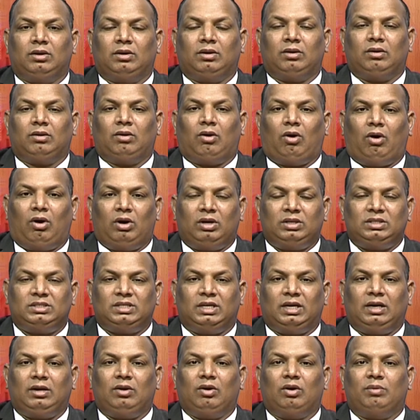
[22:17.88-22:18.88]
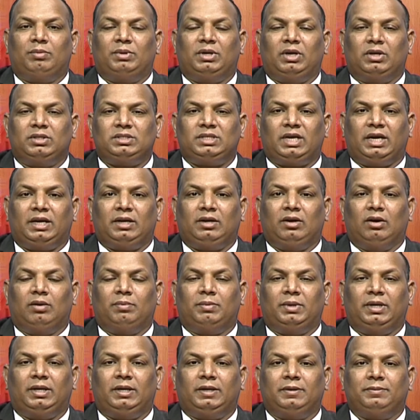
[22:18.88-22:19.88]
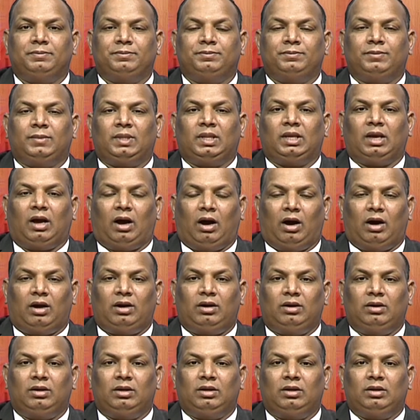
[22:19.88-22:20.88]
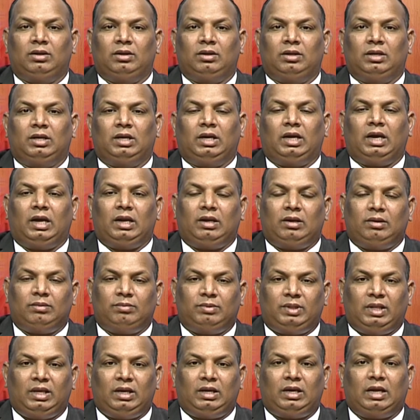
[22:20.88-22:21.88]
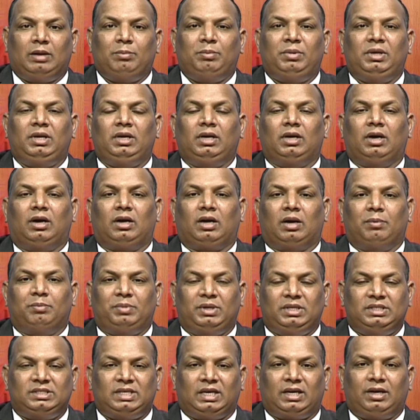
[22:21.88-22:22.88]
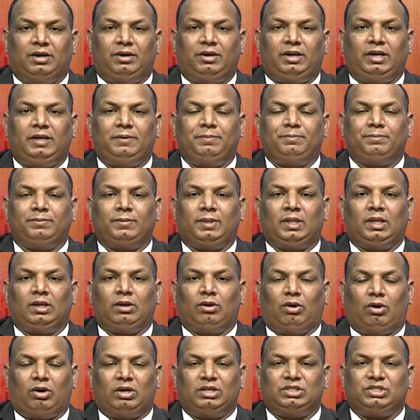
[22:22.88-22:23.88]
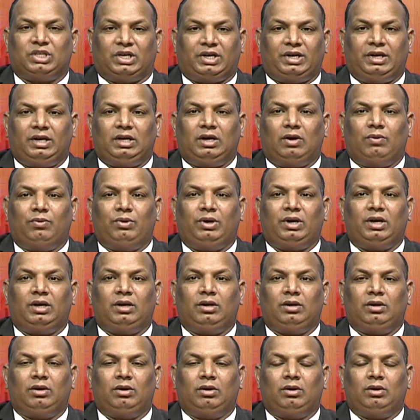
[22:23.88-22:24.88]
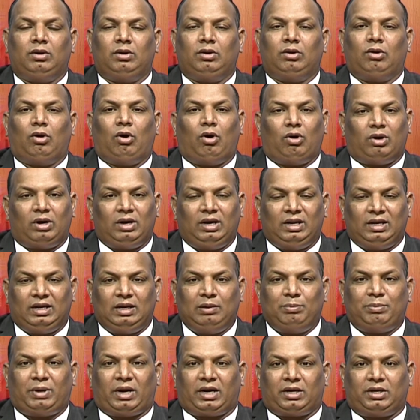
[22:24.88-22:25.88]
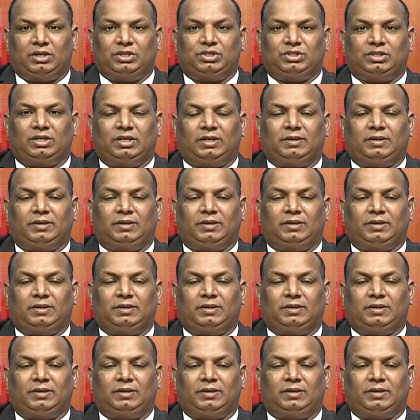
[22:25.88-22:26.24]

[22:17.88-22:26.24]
or central government or state government are, he can be a company secretary or a chartered accountant or a legal practitioner.